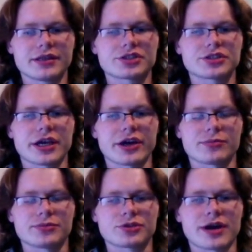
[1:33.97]
This should
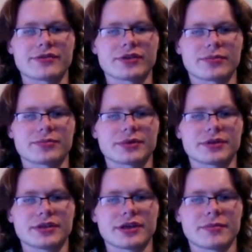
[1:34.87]
help drive up
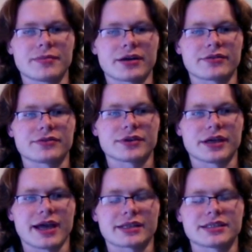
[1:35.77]
the amount
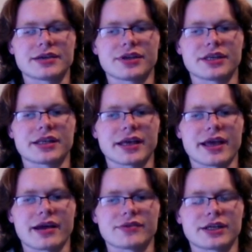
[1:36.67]
of activity that they
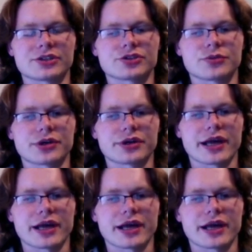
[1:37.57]
have on their Twitter